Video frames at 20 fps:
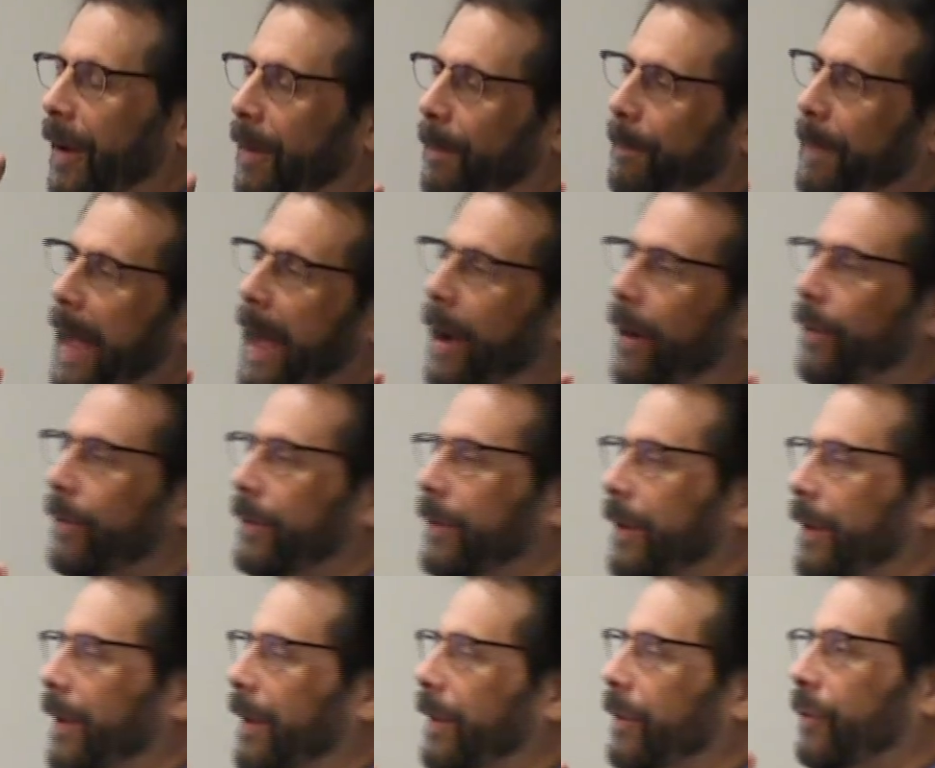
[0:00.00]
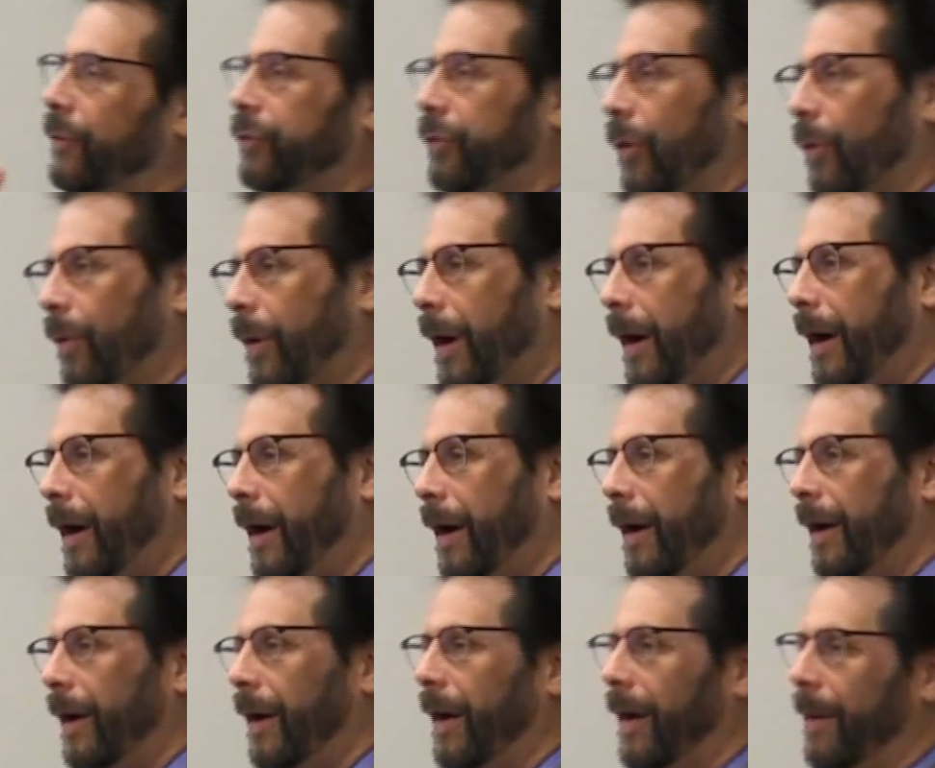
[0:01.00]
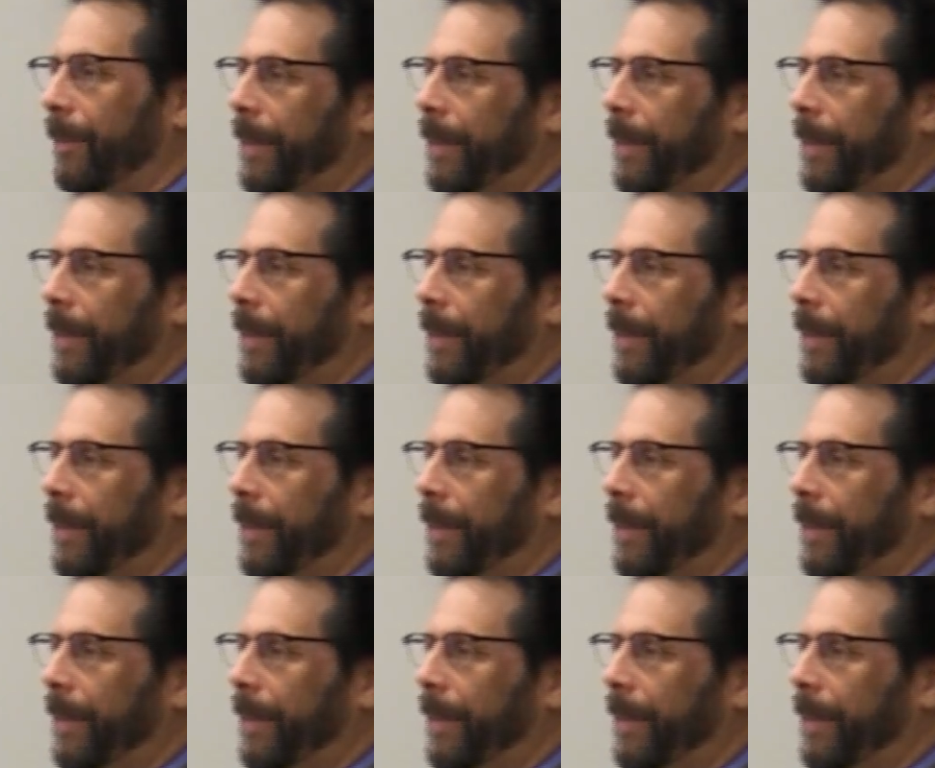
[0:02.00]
about the Shoah,